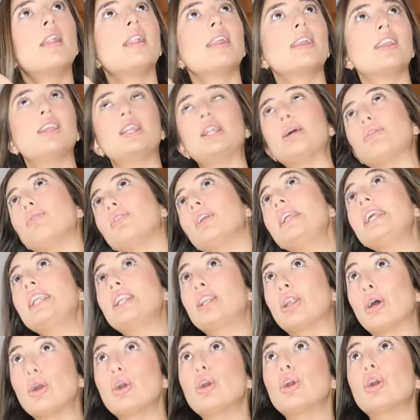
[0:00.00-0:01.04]
like, you never really
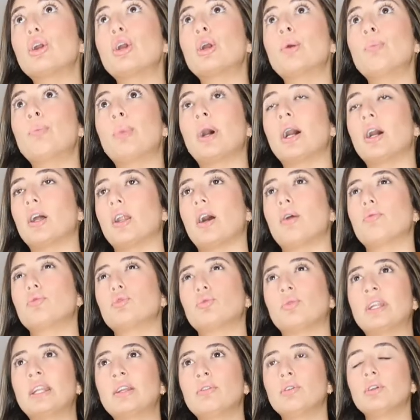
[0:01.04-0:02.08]
know. But I
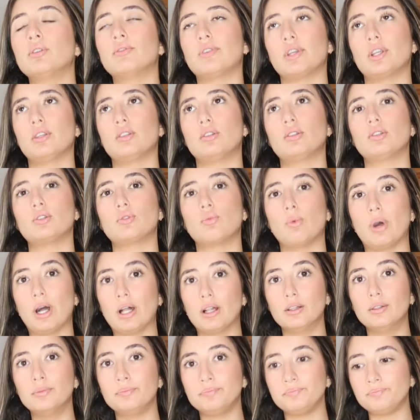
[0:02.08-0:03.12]
was reading reviews as
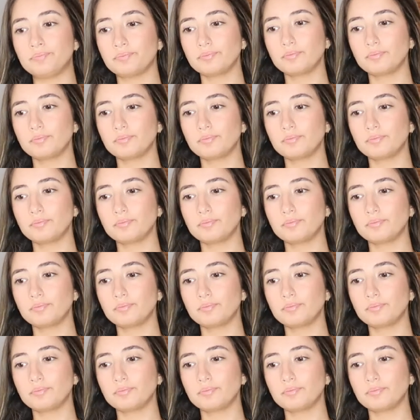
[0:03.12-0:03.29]
well